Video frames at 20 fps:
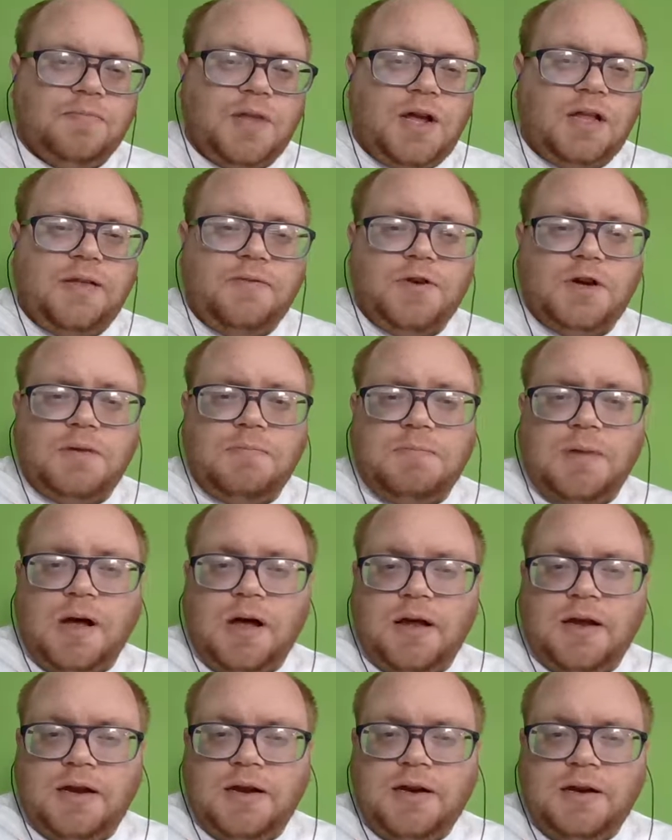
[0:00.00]
love a good
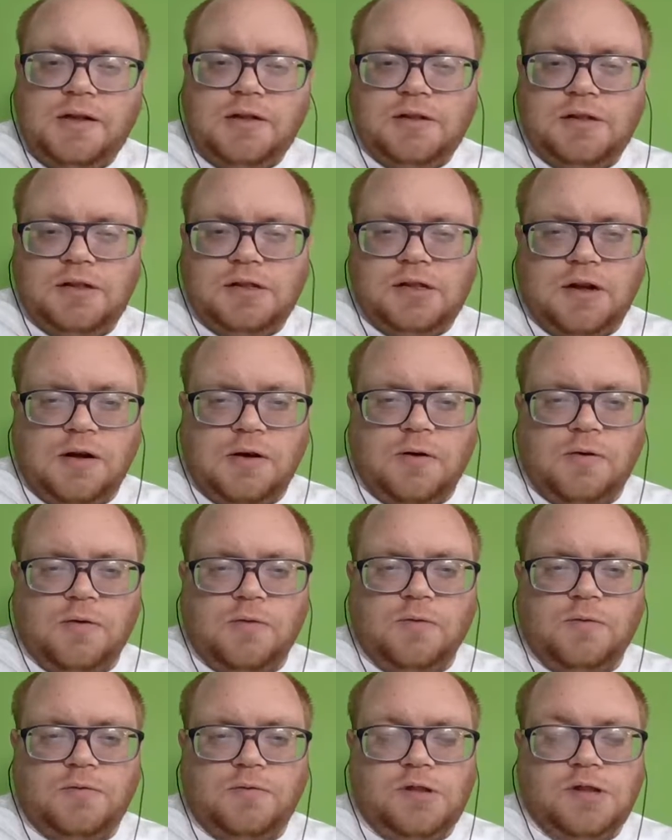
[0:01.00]
pun,
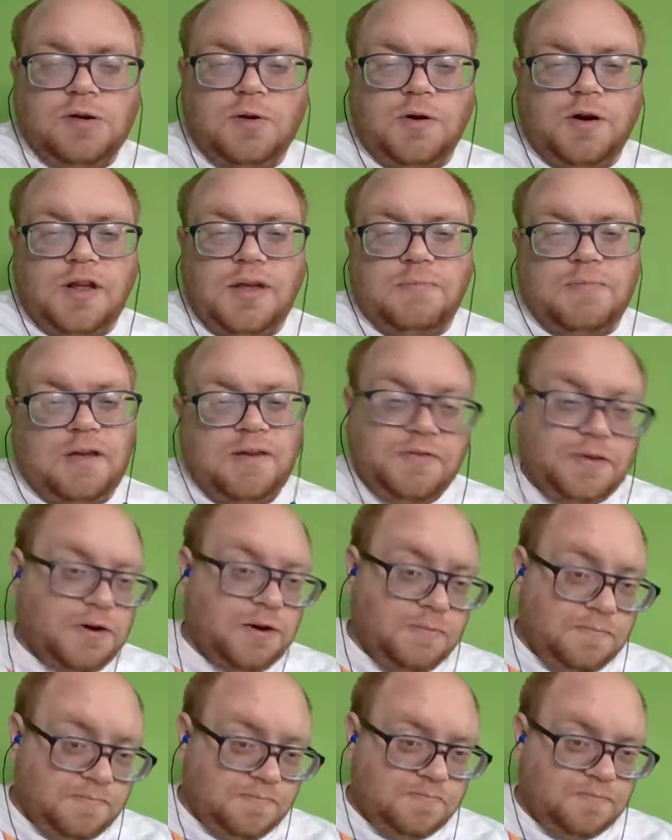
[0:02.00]
so Sigourney
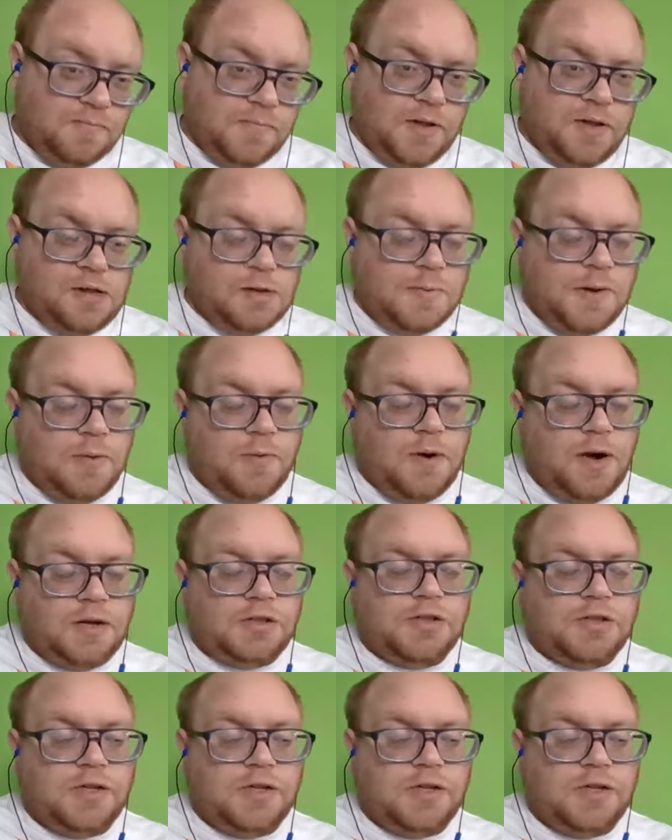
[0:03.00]
Beaver is on my watch